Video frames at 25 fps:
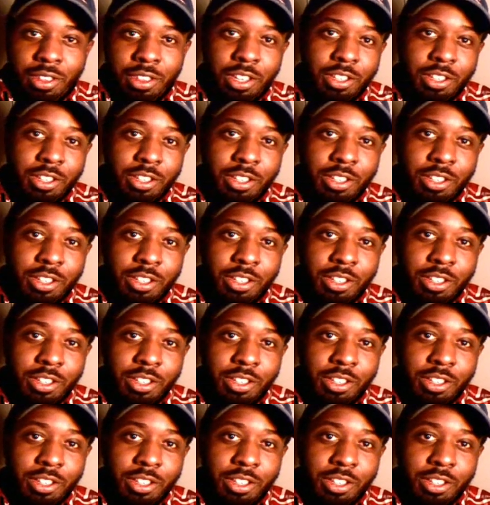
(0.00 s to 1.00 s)
things that if
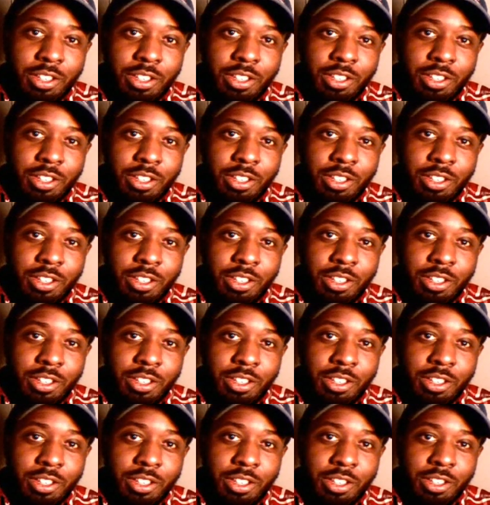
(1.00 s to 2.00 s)
you want to classify in
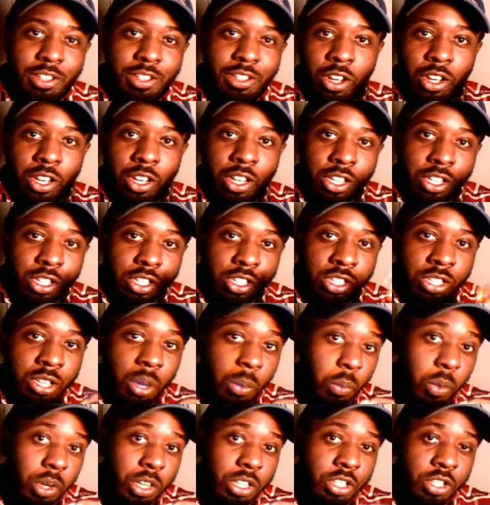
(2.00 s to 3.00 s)
that way, that are
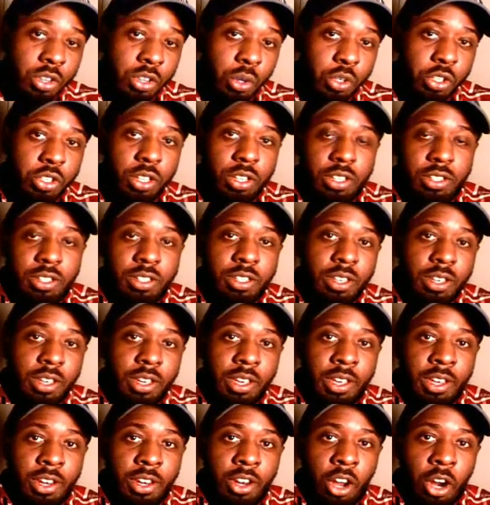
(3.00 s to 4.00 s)
somewhat
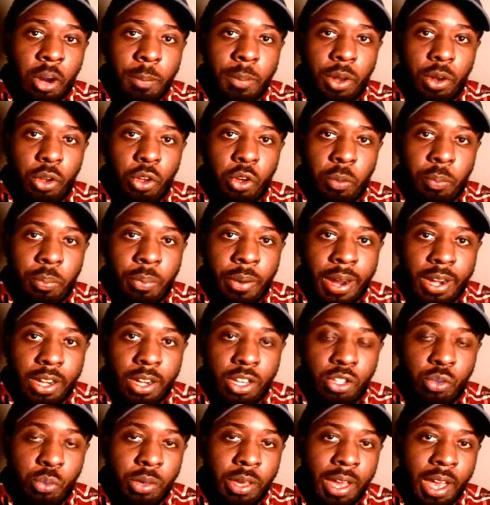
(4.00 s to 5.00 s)
socialistic in our medical
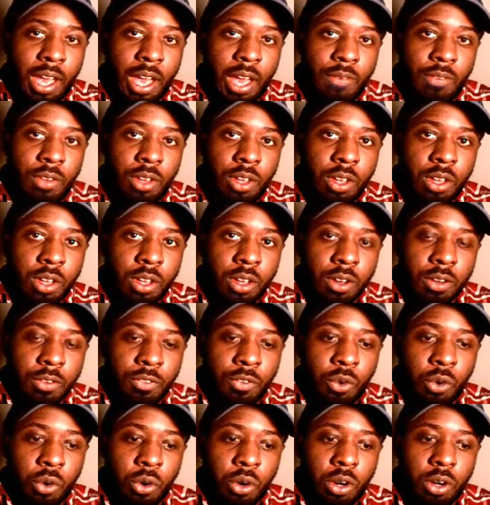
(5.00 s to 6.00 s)
practice. We have
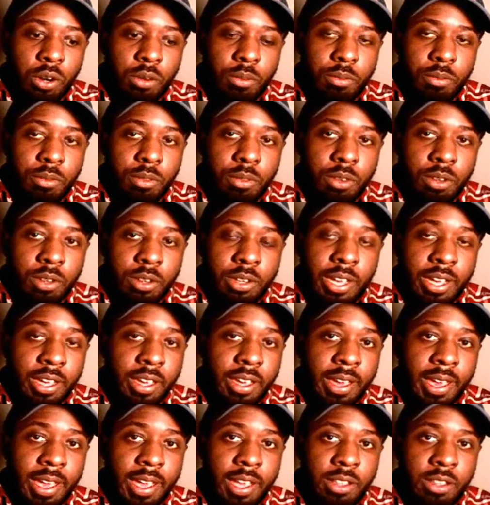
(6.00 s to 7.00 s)
for
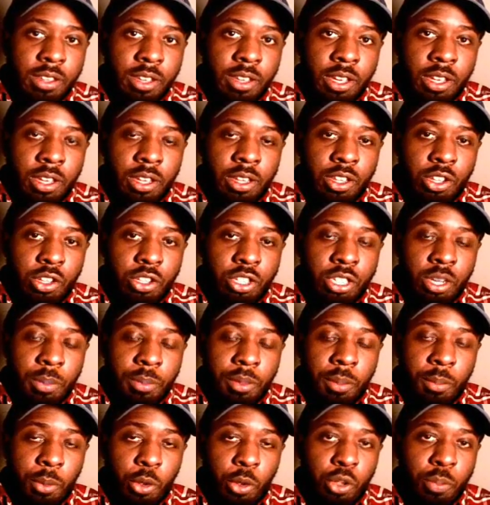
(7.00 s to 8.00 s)
decades, and they're
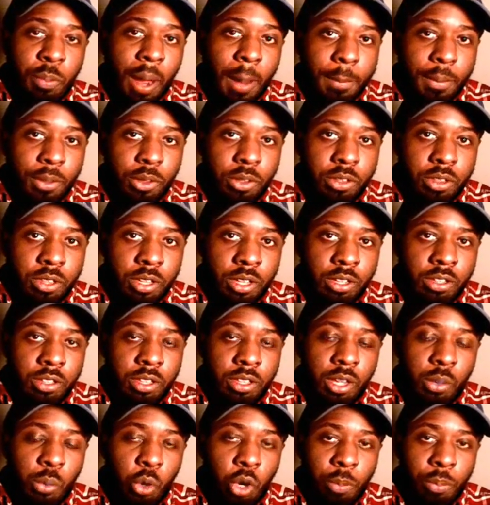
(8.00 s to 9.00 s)
some of the most popular things,
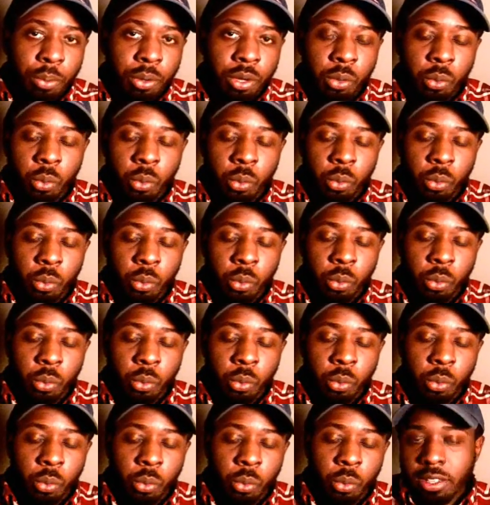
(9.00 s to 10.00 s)
and they work pretty well.
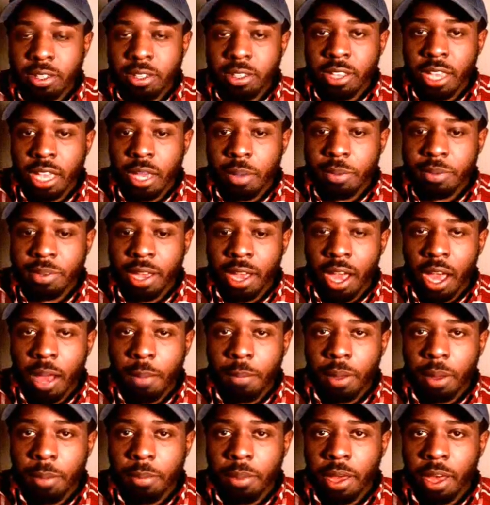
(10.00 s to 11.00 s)
At the same
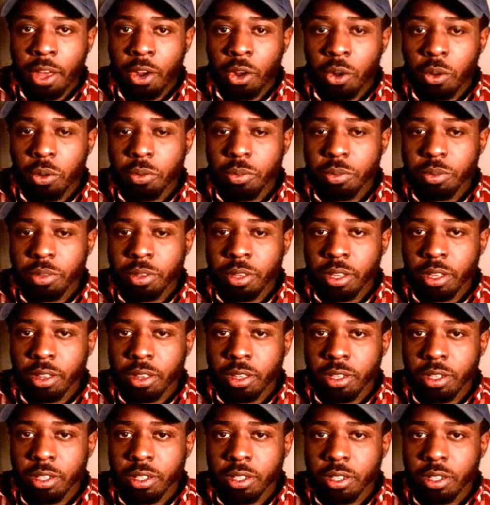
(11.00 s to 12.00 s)
time, I don't
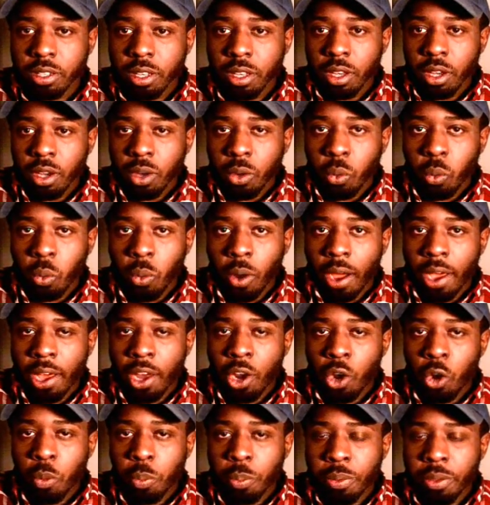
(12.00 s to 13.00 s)
think this
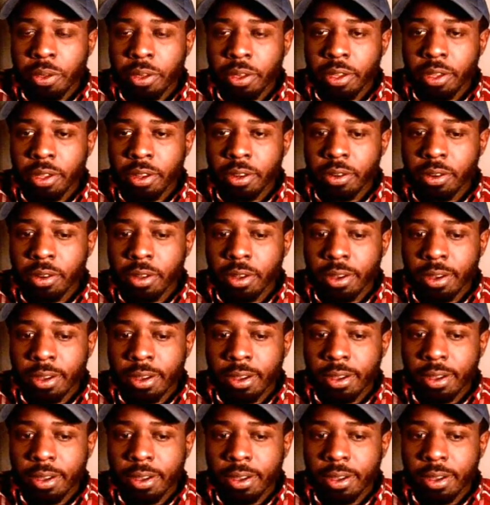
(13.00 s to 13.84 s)
wide open